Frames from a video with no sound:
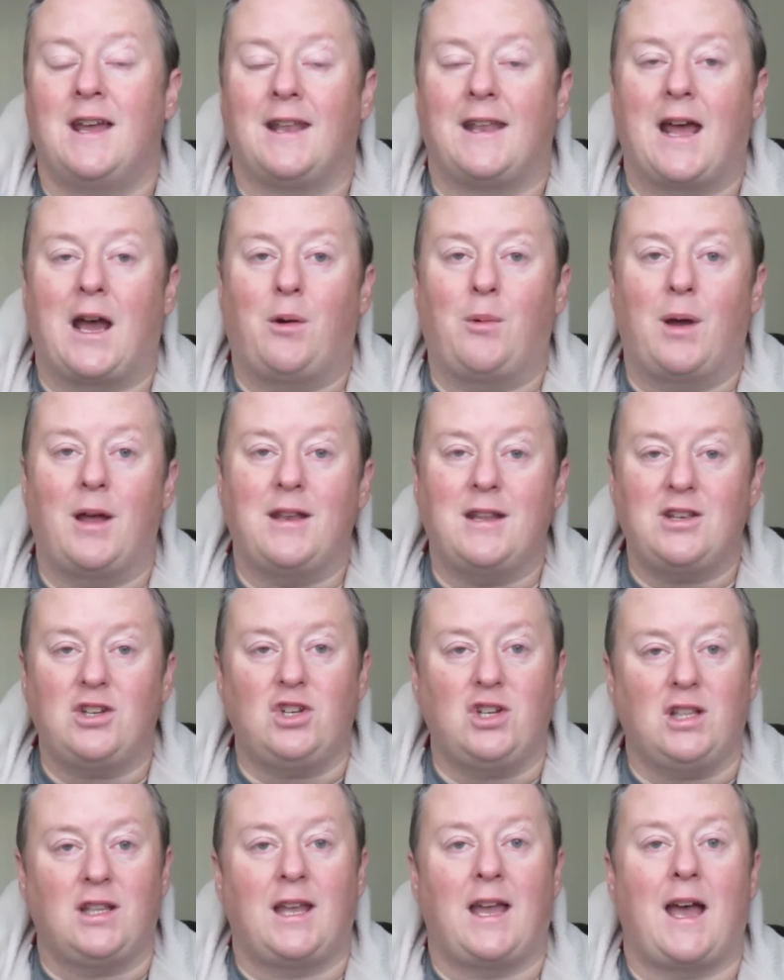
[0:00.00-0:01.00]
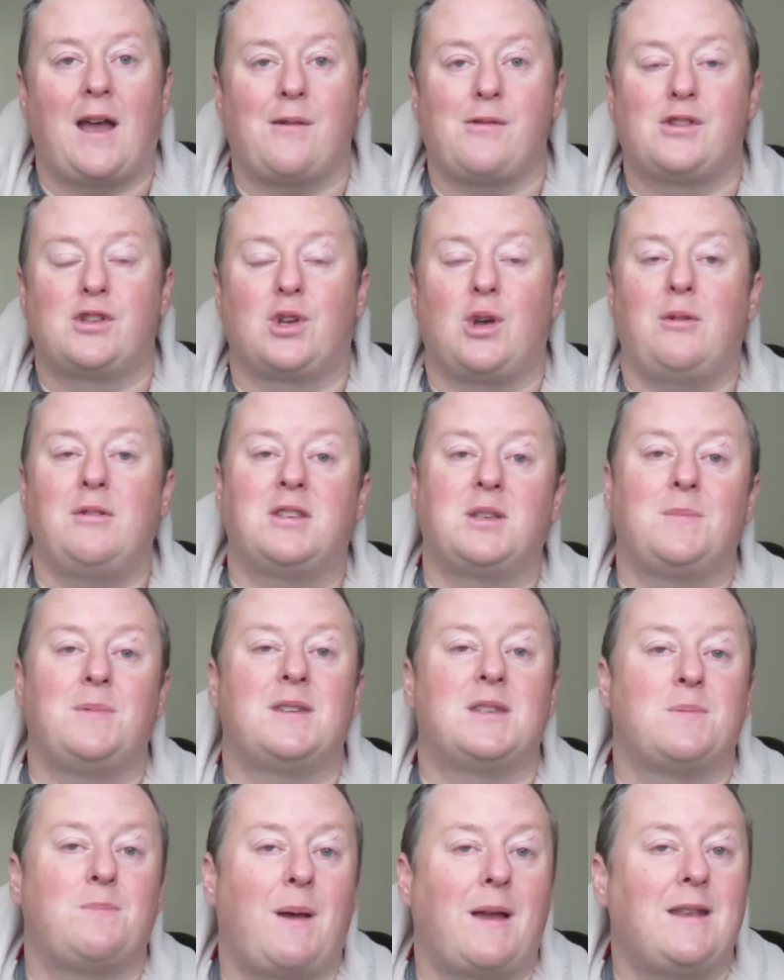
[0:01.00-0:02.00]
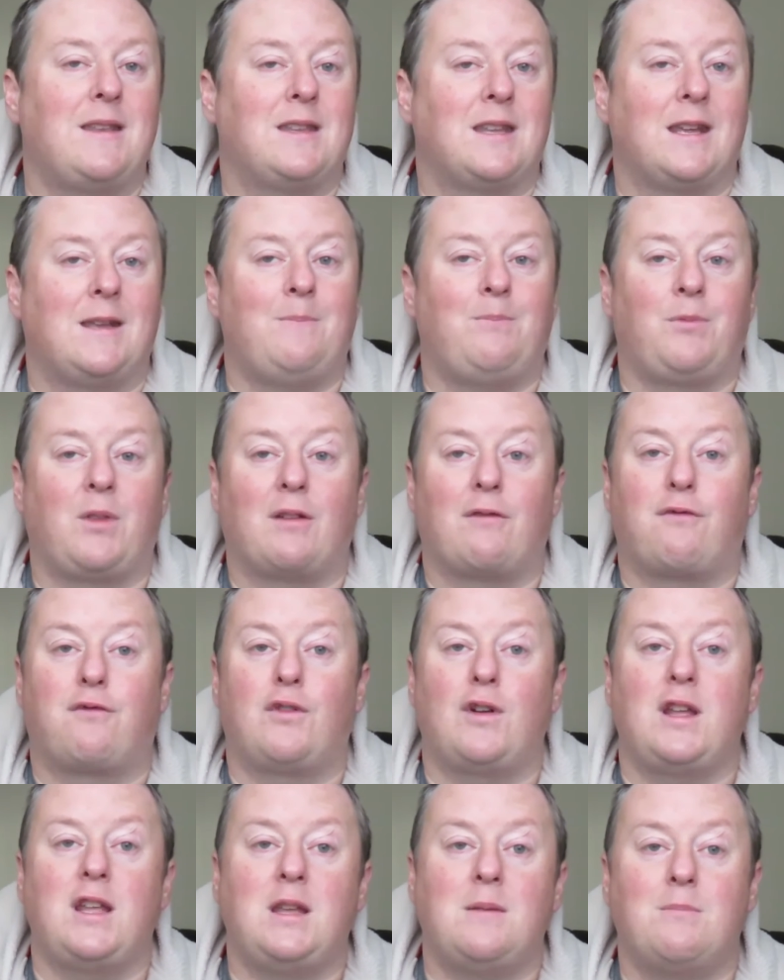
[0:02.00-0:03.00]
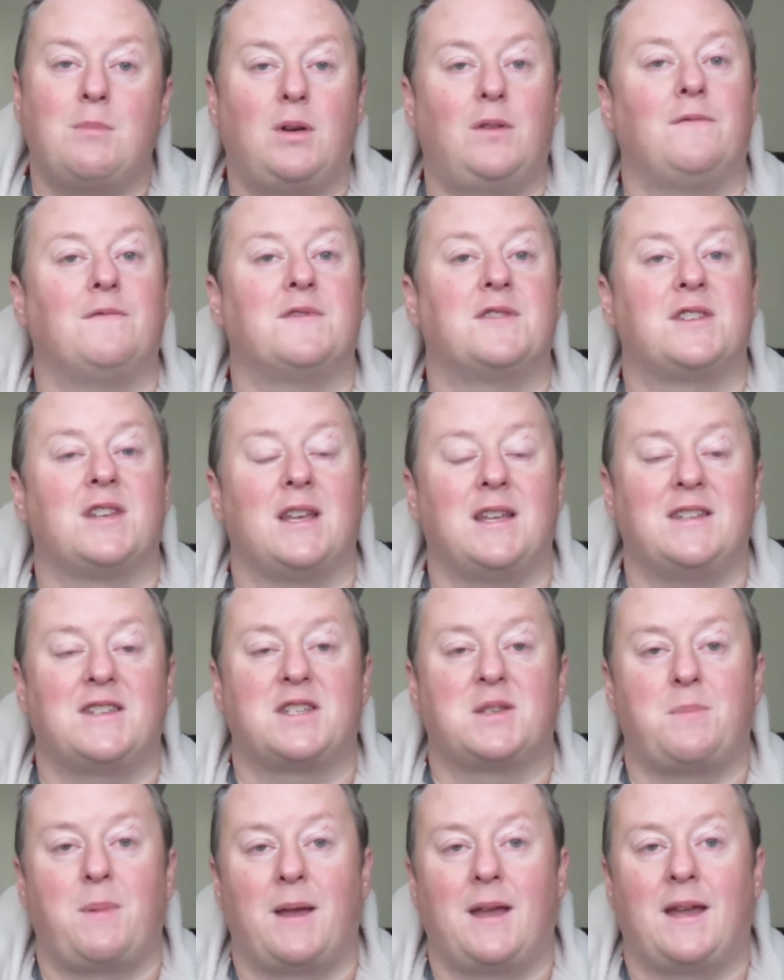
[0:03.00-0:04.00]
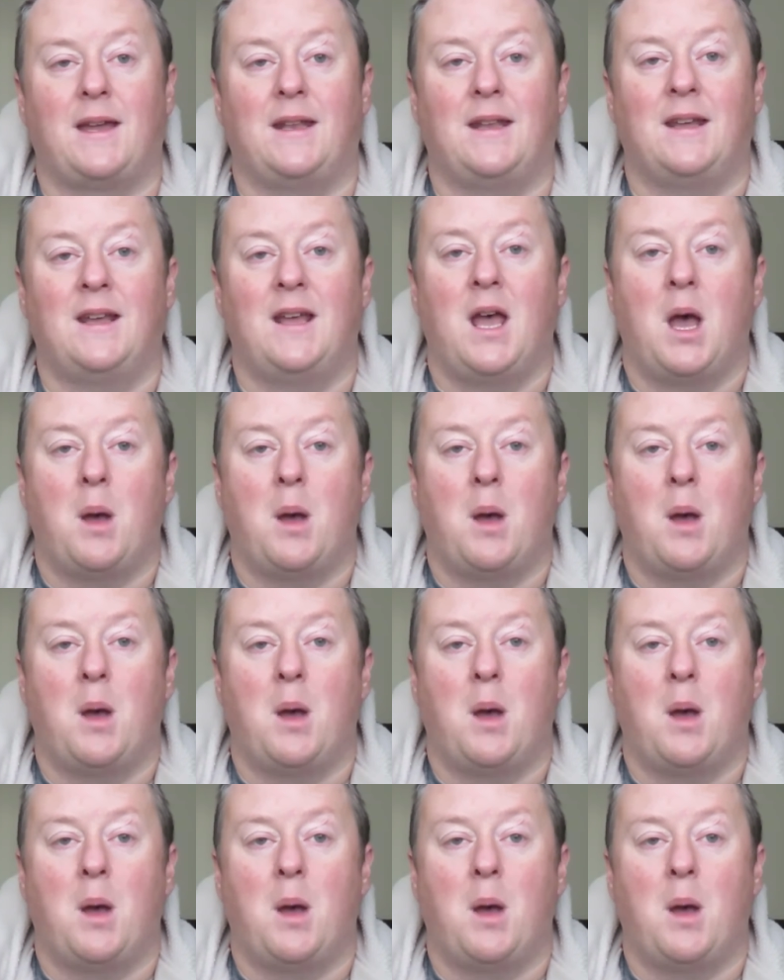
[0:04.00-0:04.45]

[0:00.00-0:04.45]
Now, initially I was going to be spending 3 months in Spain,